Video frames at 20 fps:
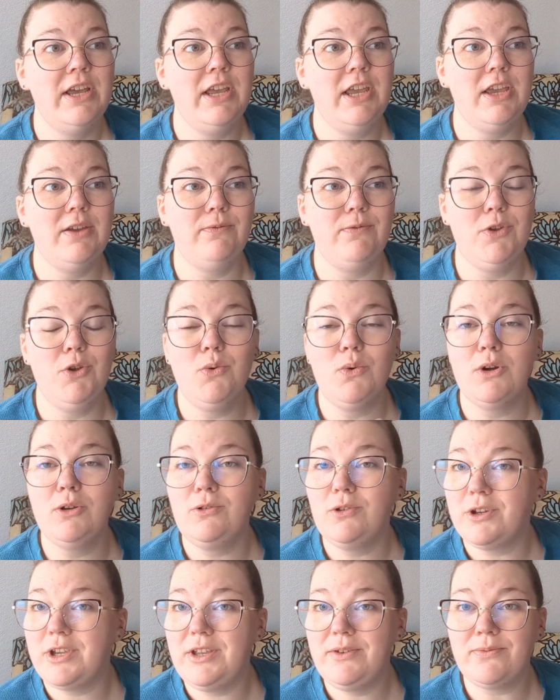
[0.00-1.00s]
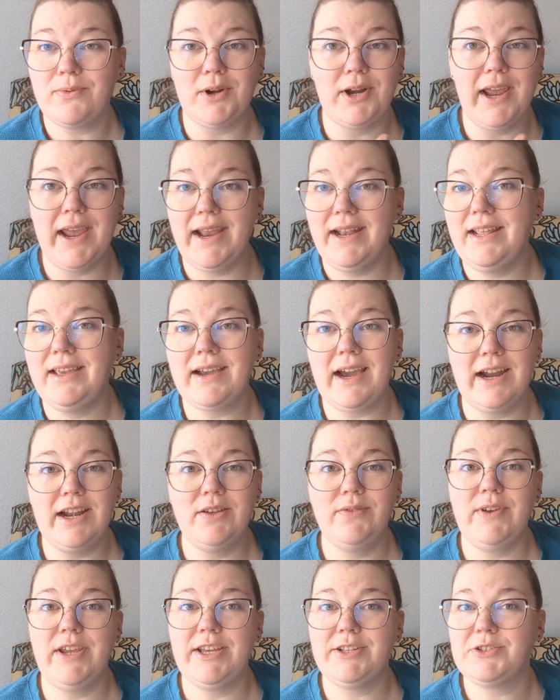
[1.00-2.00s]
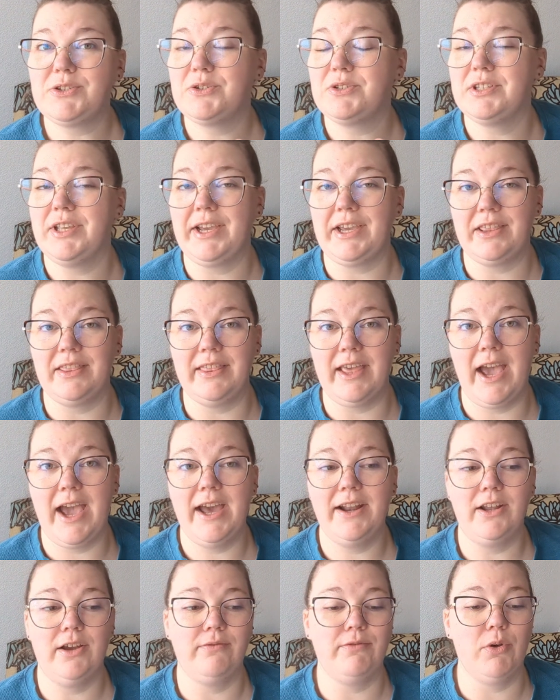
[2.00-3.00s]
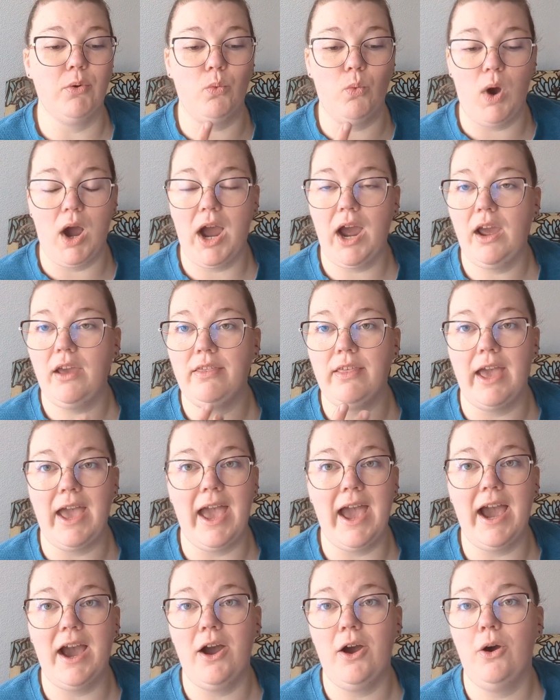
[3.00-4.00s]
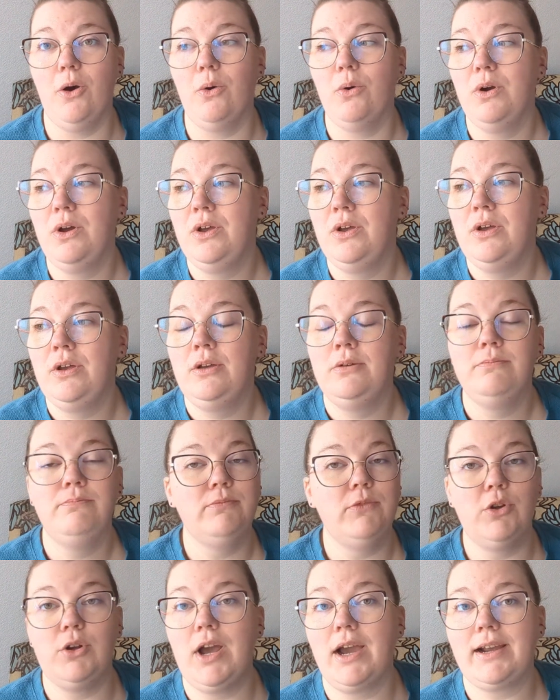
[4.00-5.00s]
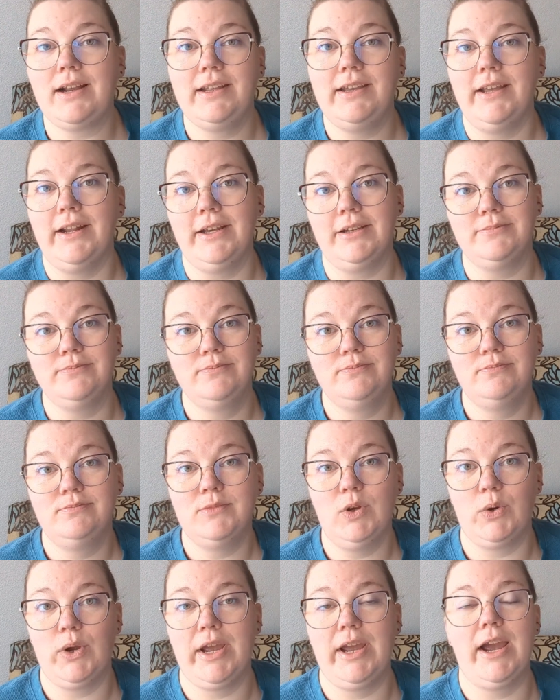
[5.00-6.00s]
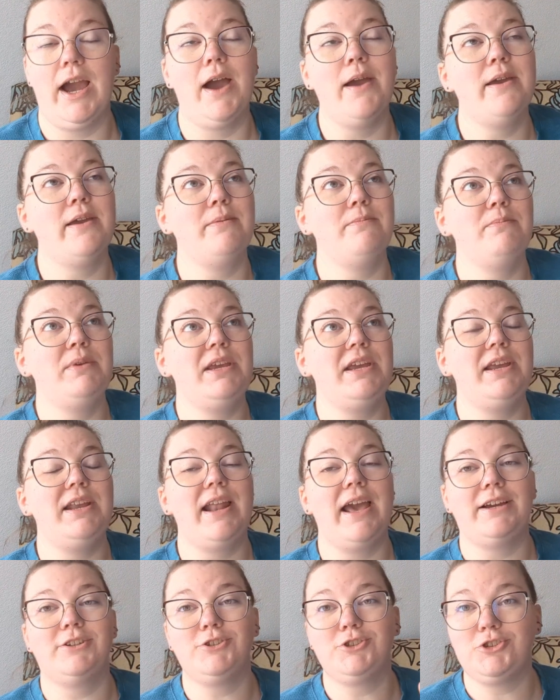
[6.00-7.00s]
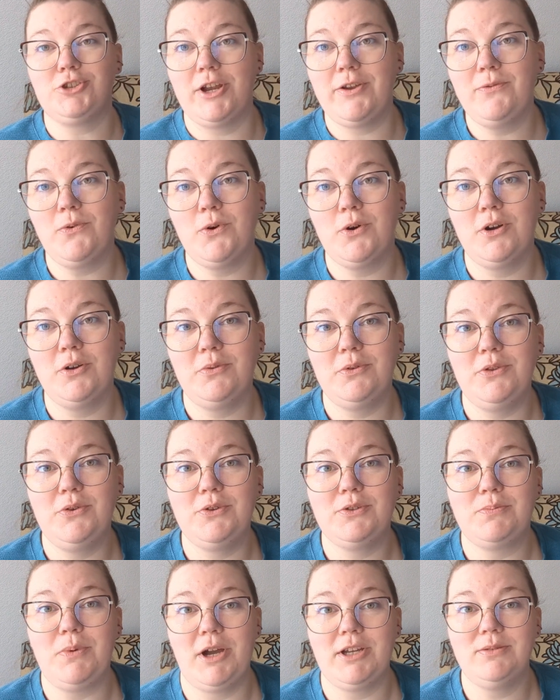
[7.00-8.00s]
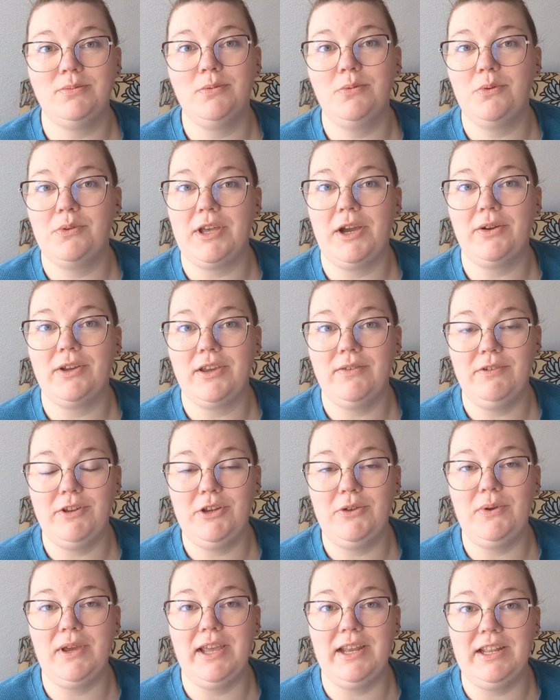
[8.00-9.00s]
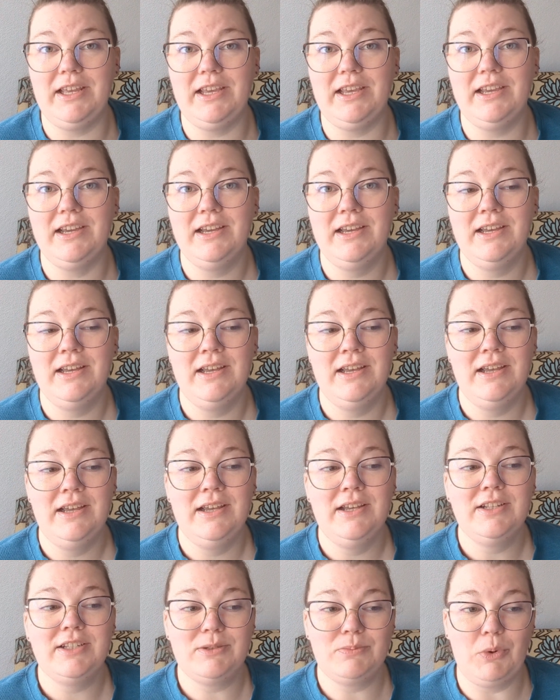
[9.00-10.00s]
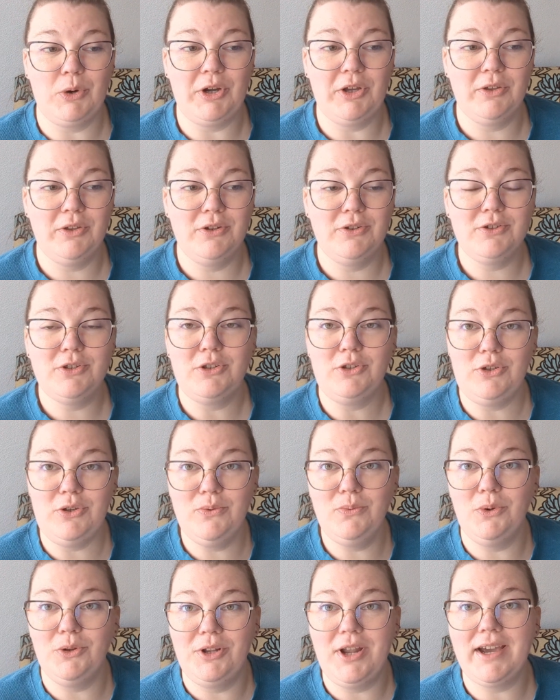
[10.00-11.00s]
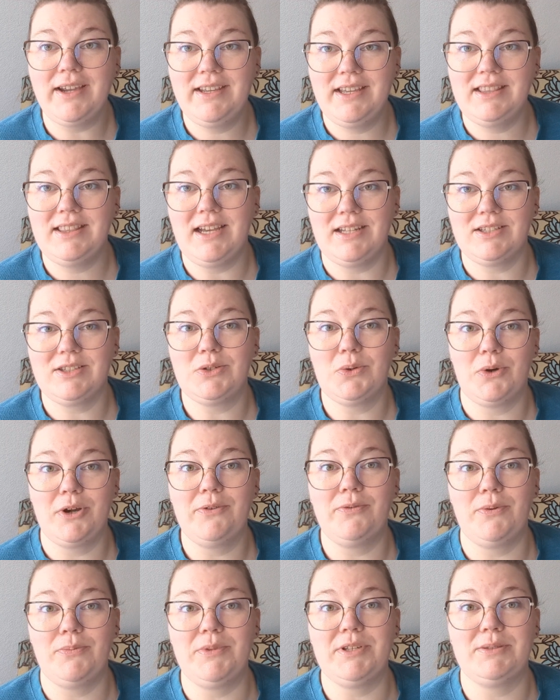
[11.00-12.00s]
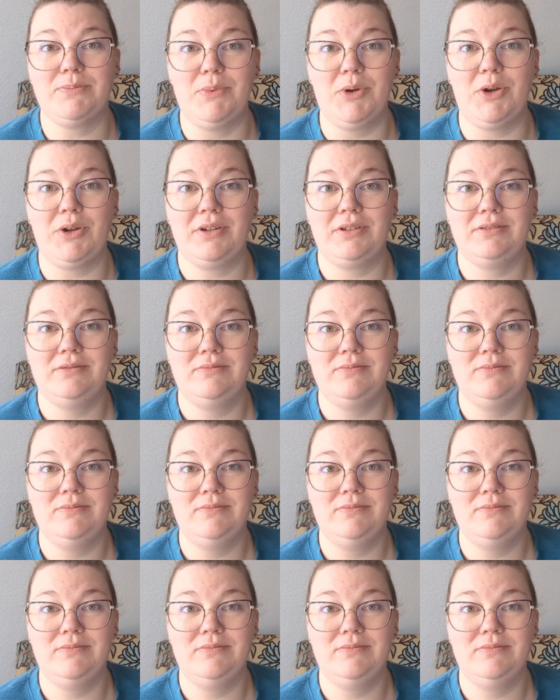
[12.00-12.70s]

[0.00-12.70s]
If you were looking for any kind of answers like that, of the why, the how, you're not going to get it. Okay, I am being as straightforward with you as possible without giving you any spoilers. You will not get that story from this book.